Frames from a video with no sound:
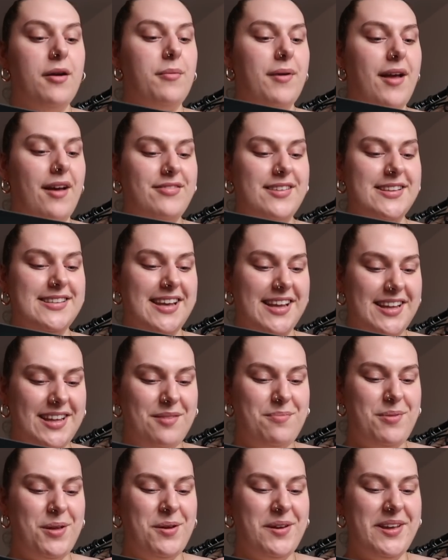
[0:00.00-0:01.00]
We have this
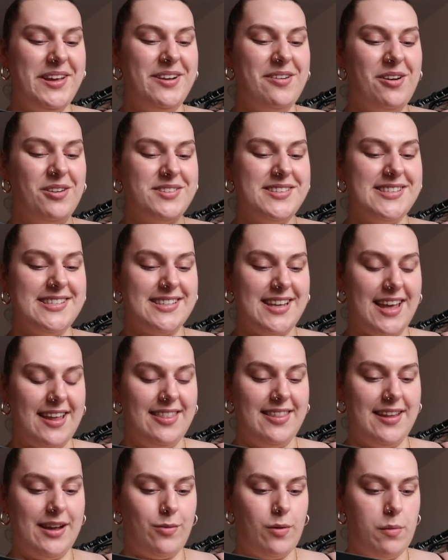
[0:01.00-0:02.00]
Killy Beauty Golden
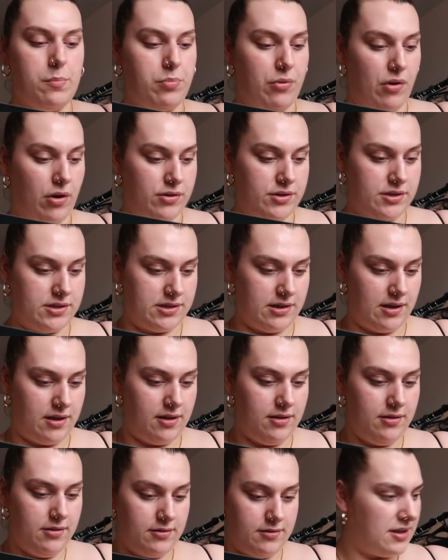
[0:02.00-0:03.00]
Skin Liquid
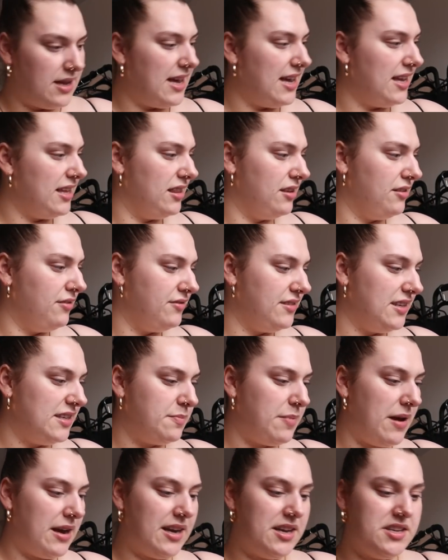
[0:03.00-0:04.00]
Bronzer. I love
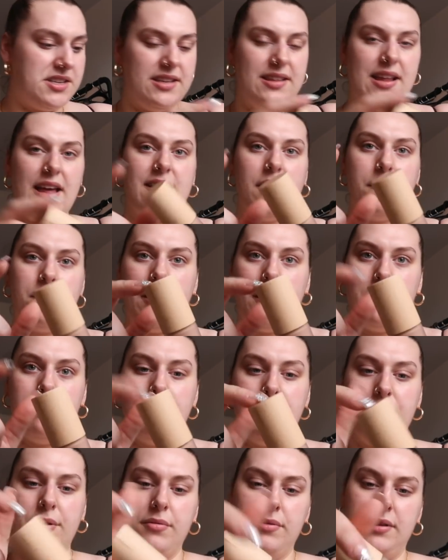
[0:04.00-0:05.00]
this packaging, like the
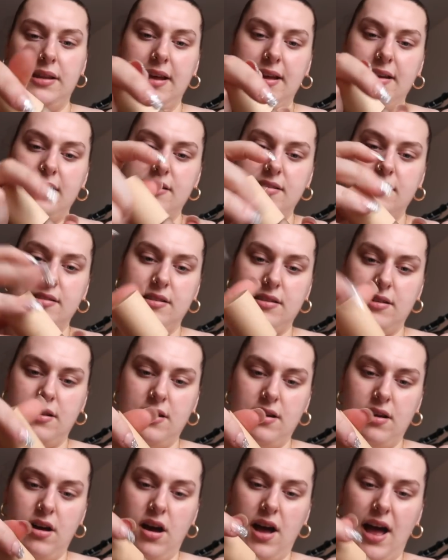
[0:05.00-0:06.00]
bamboo lid.
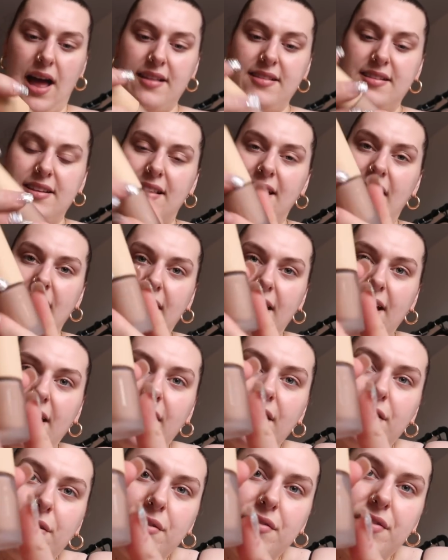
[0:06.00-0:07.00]
And like,
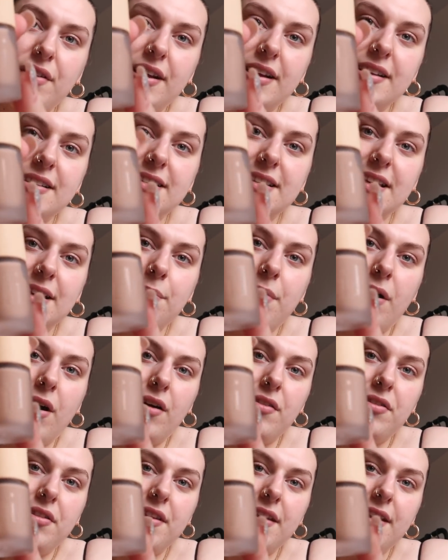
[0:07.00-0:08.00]
I don't know if you can see, but
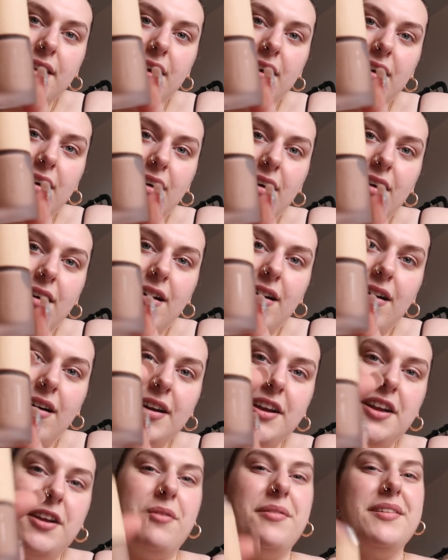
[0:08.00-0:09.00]
on... Oh,
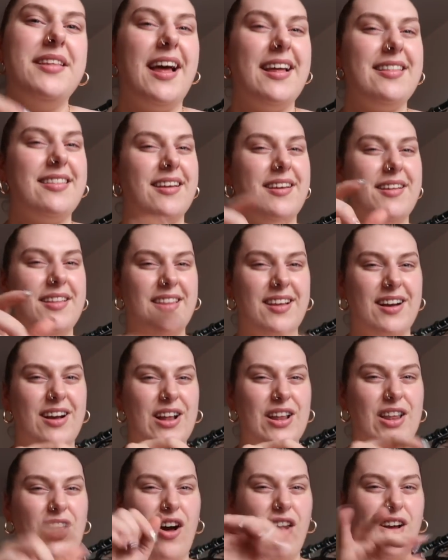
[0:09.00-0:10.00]
you know, in fact, the
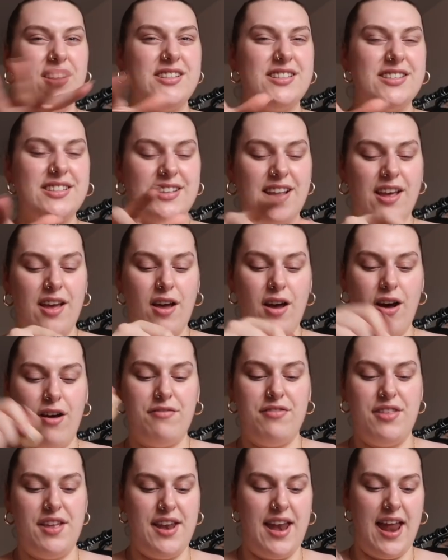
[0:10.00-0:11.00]
gloss
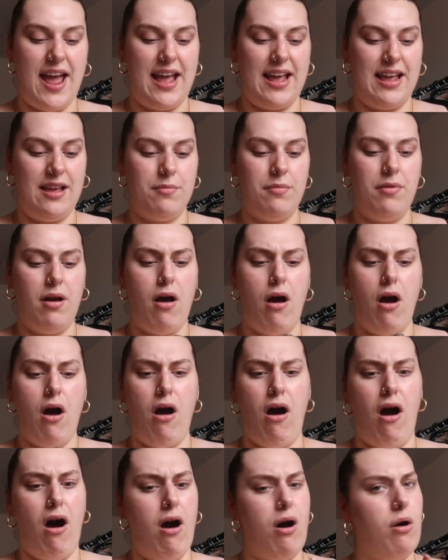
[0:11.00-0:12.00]
of the name.
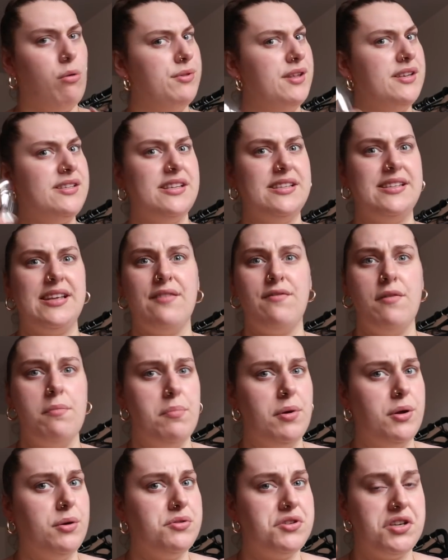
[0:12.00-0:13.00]
Oh, this is giving
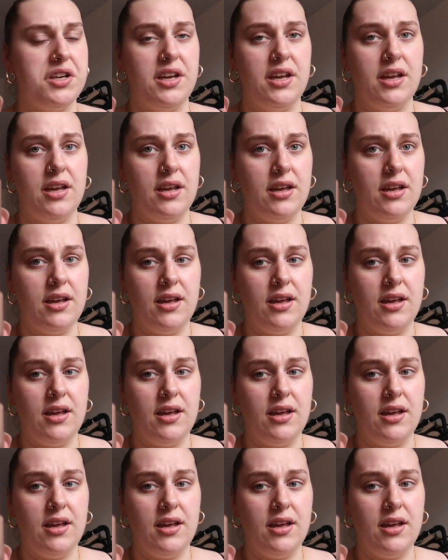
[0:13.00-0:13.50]
bougie.